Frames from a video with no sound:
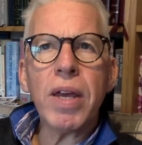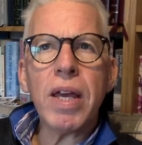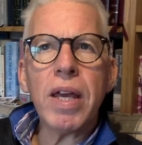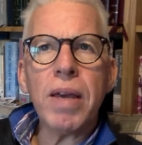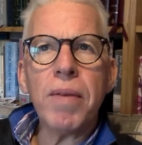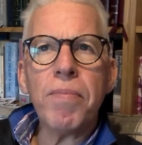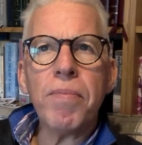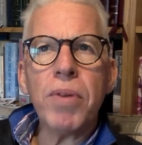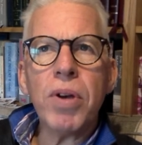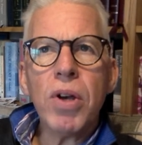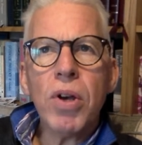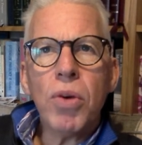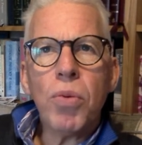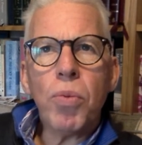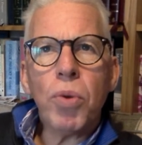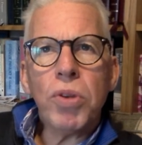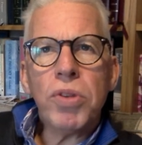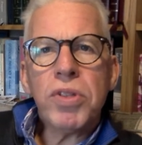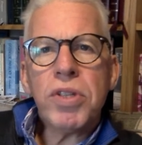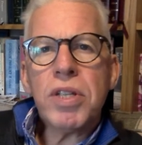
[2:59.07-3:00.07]
him
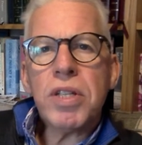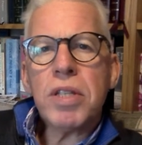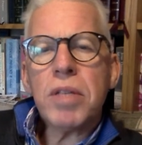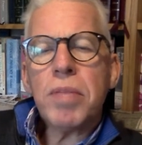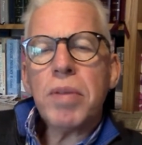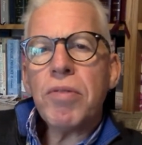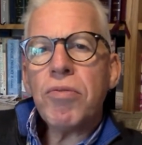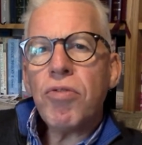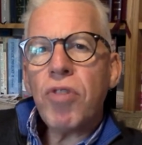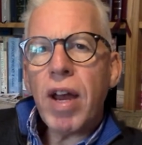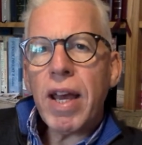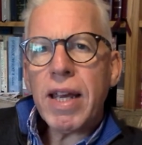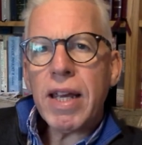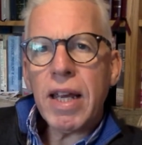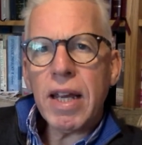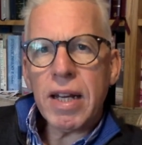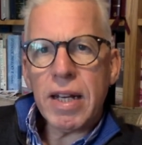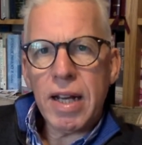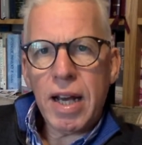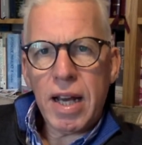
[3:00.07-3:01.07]
wanting to be
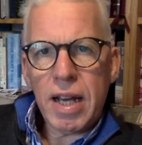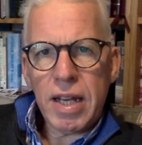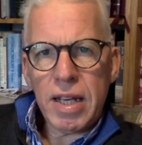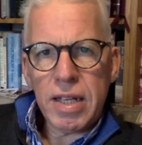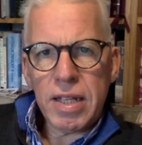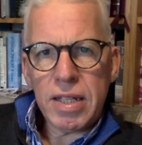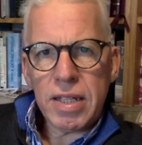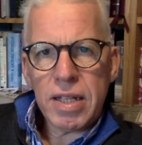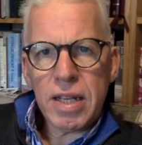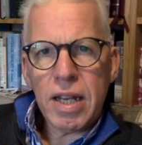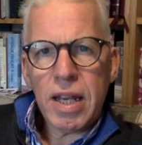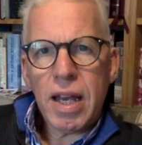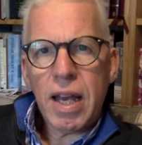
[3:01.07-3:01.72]
recognized